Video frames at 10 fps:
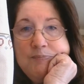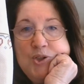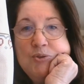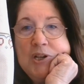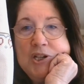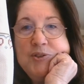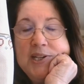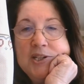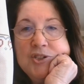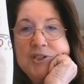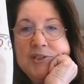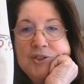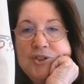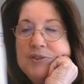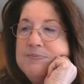too country
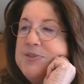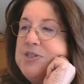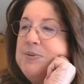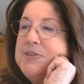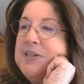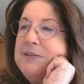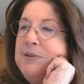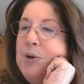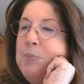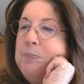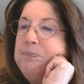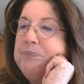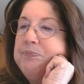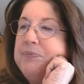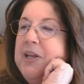kitchenish. So it's like, nope,
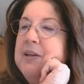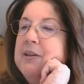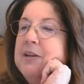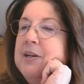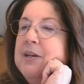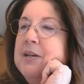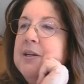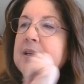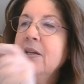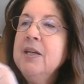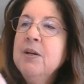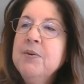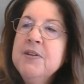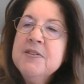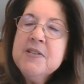you know,
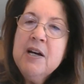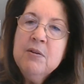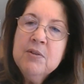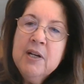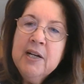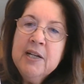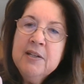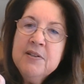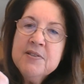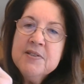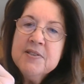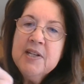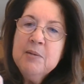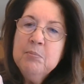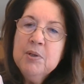and this outline is the
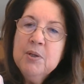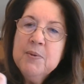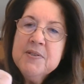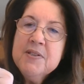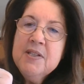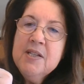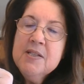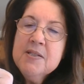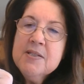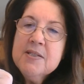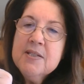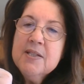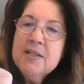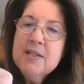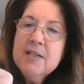same blue as this.
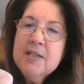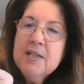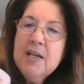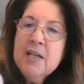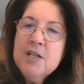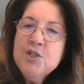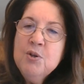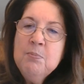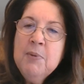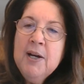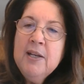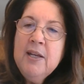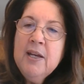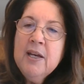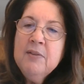And I don't mind
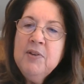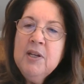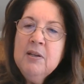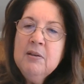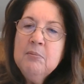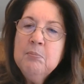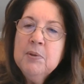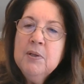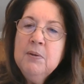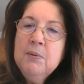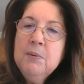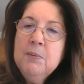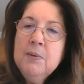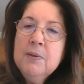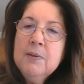having
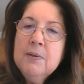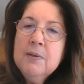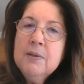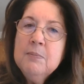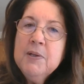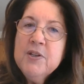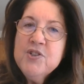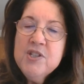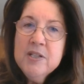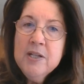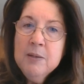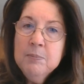blue because she did have